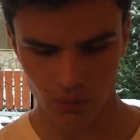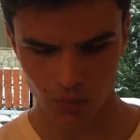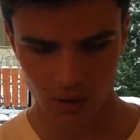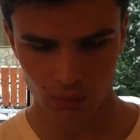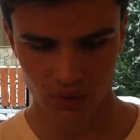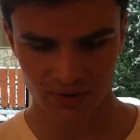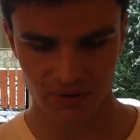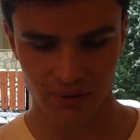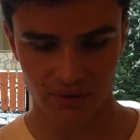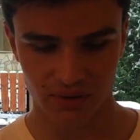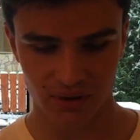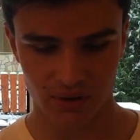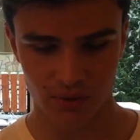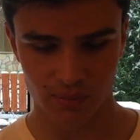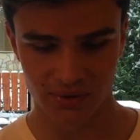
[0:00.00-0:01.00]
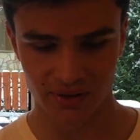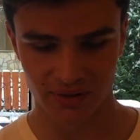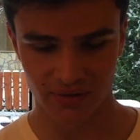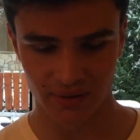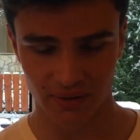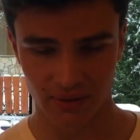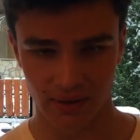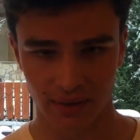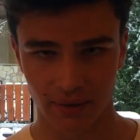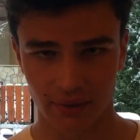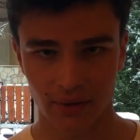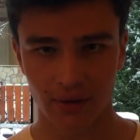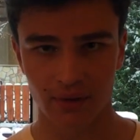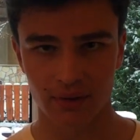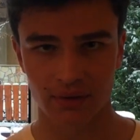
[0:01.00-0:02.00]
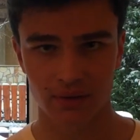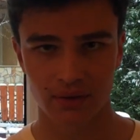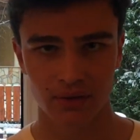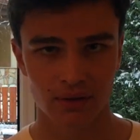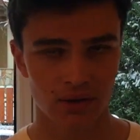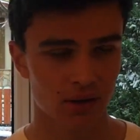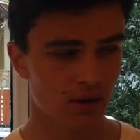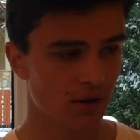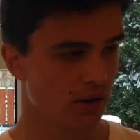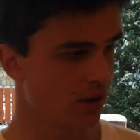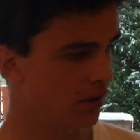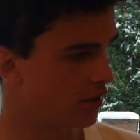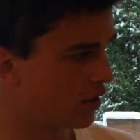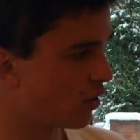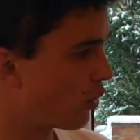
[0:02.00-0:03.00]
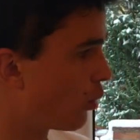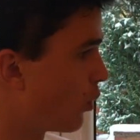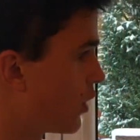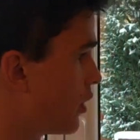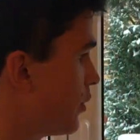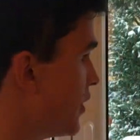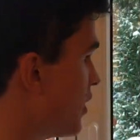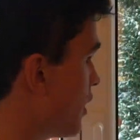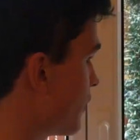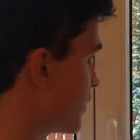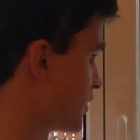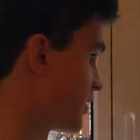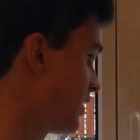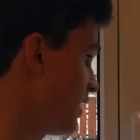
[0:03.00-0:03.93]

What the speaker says: no one wants to see you presenting like this. You don't want to read off your